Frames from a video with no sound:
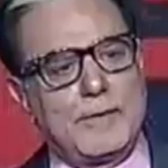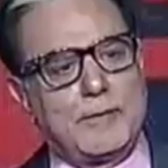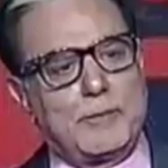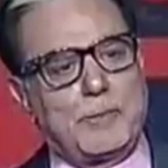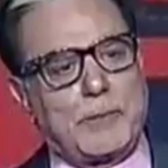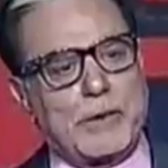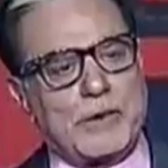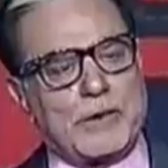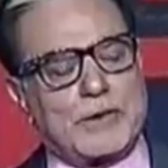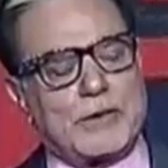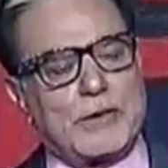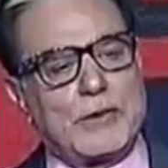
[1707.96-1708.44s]

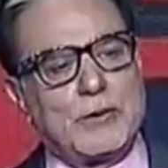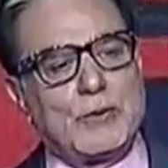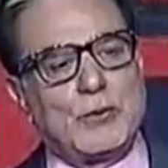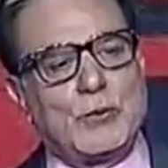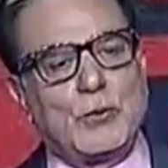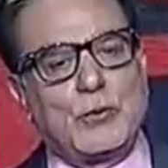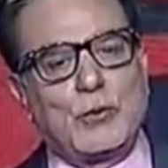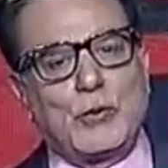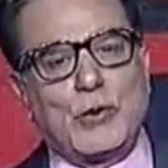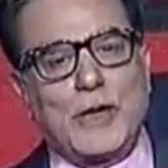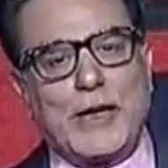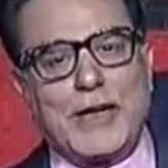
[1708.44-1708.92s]
person
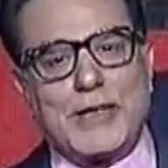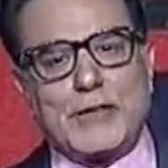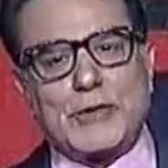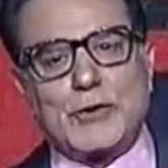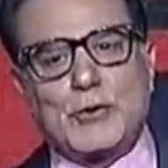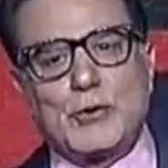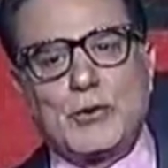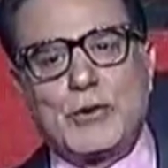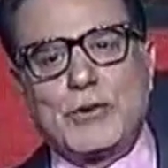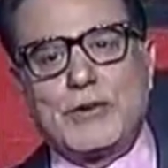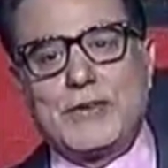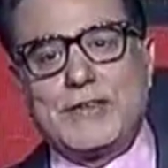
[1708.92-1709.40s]
who has
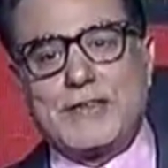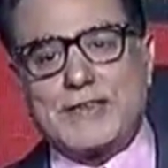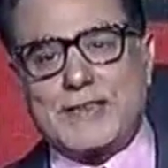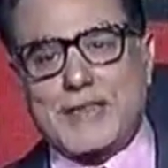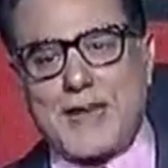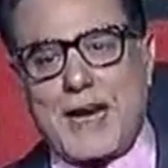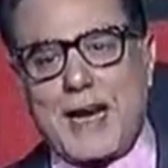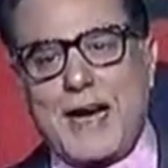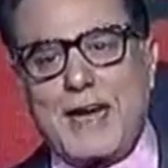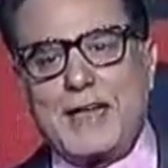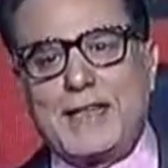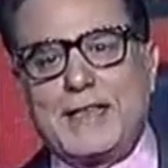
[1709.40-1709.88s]
to
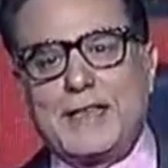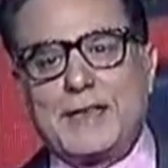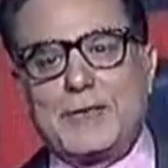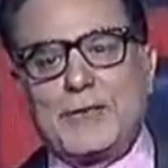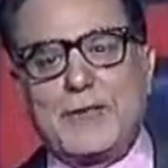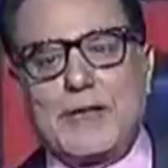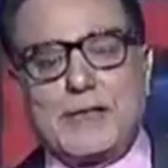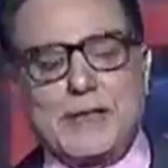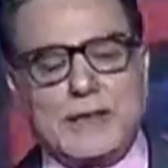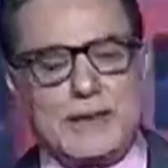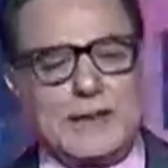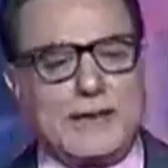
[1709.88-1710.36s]
decide that
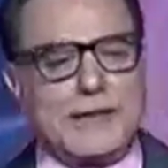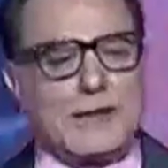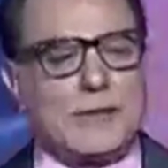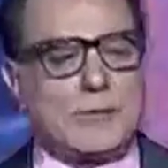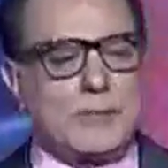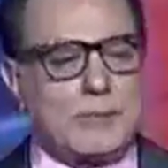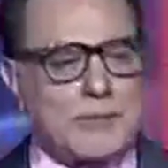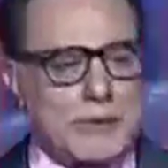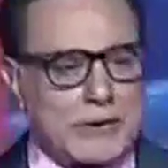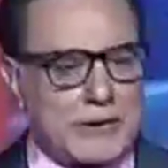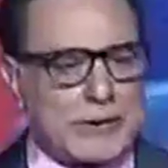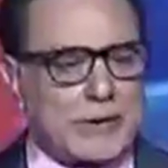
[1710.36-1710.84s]
whether this
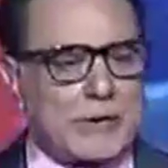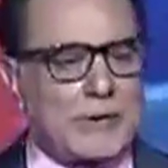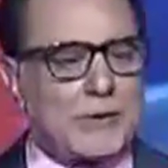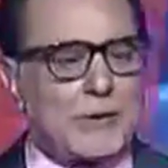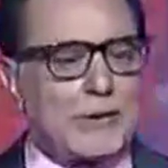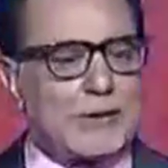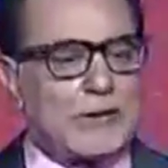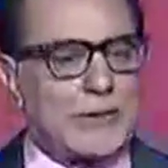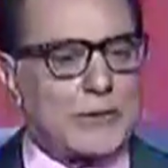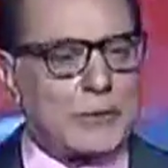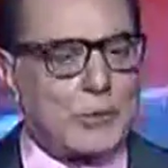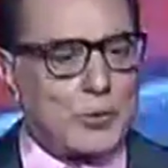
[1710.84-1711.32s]
person
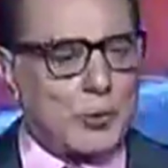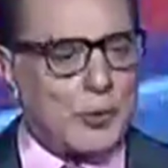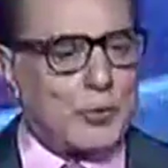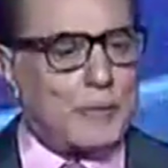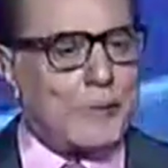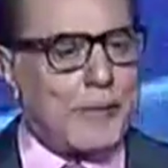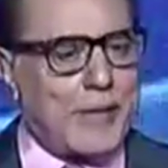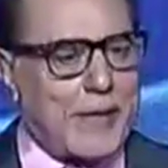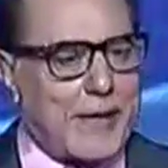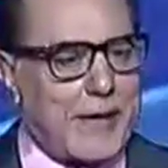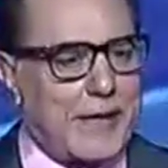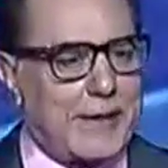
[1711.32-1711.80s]
was a
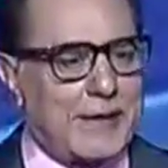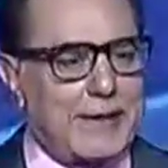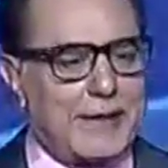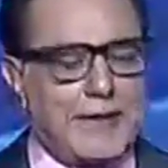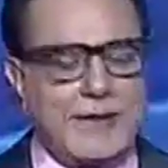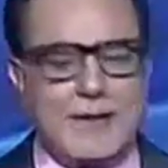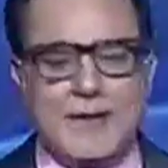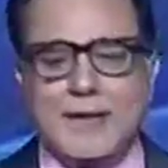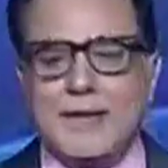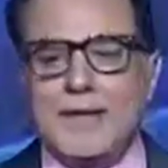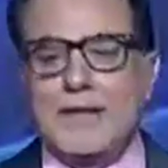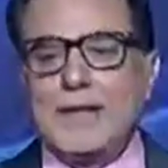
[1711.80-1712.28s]
good man
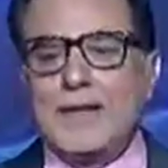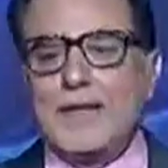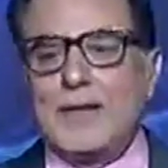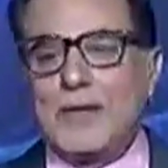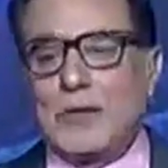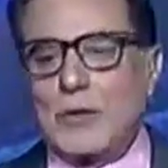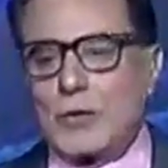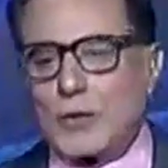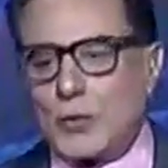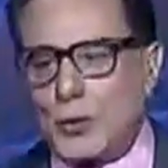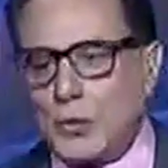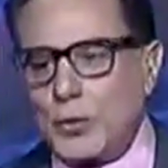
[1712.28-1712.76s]

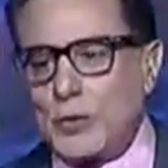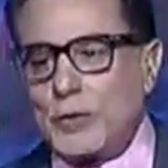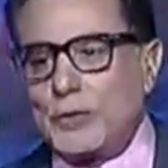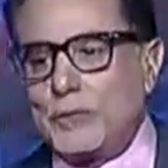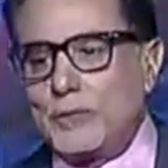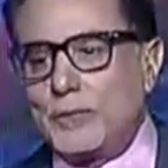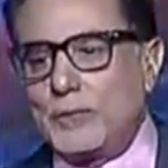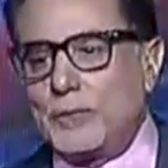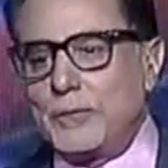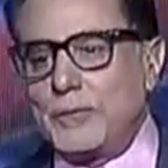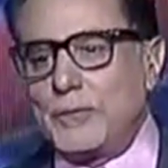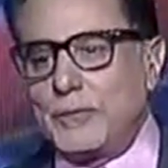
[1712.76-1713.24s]
or good
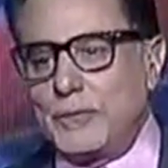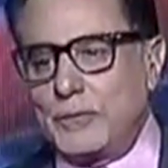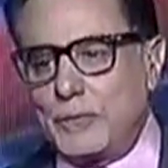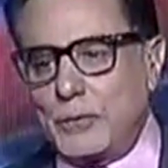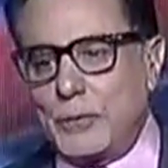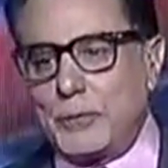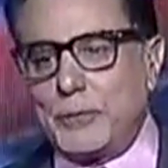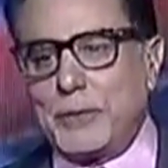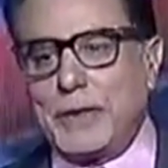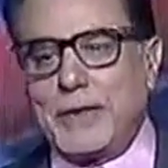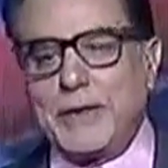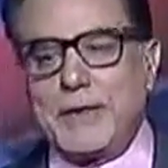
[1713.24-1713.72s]

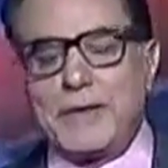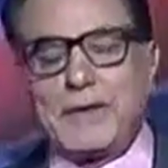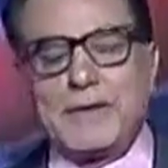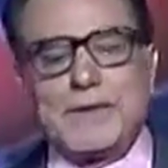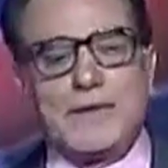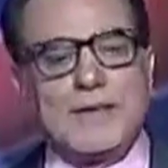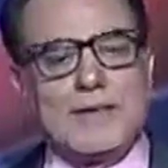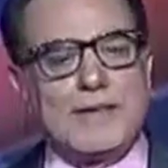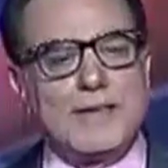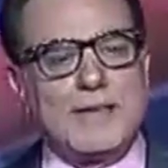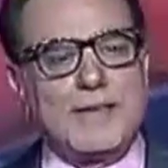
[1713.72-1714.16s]
woman